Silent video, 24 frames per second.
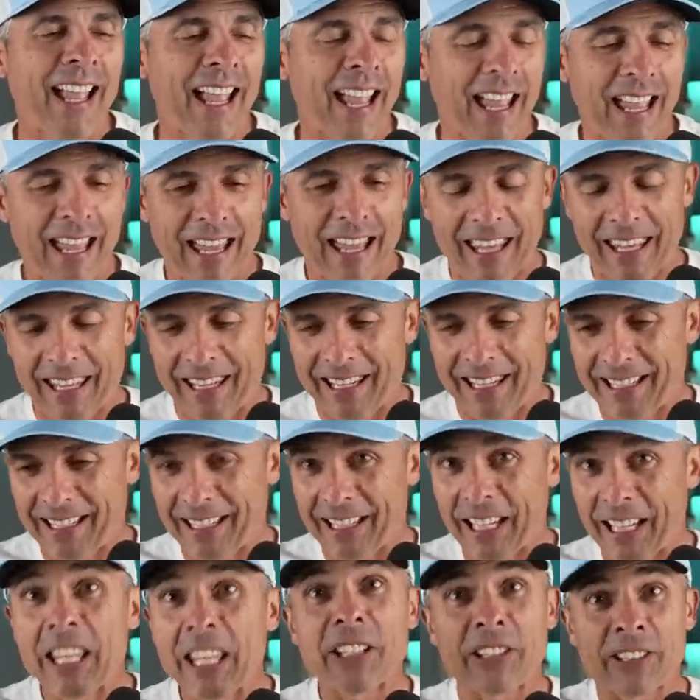And
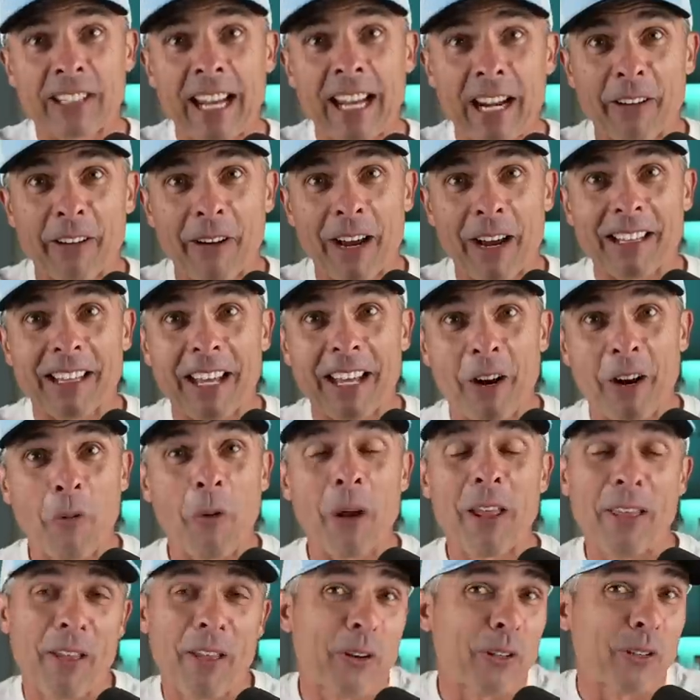he's standing right there,
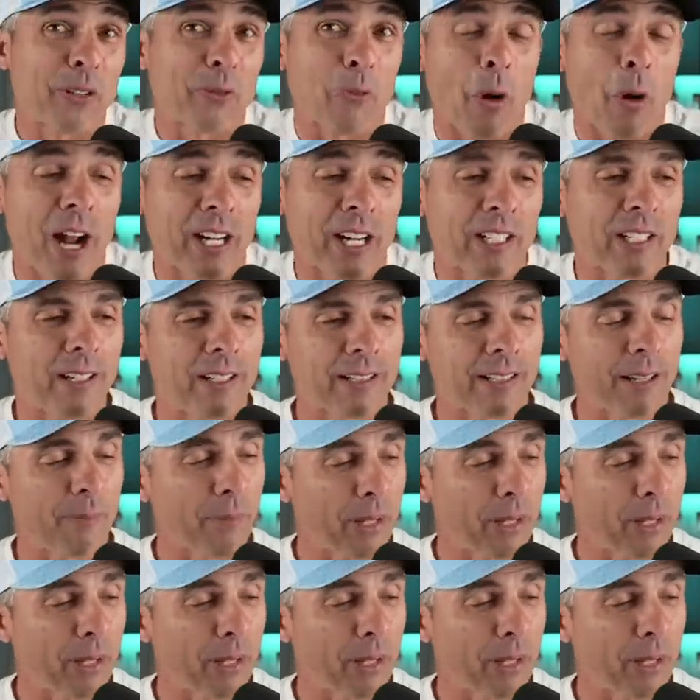and they're watching us.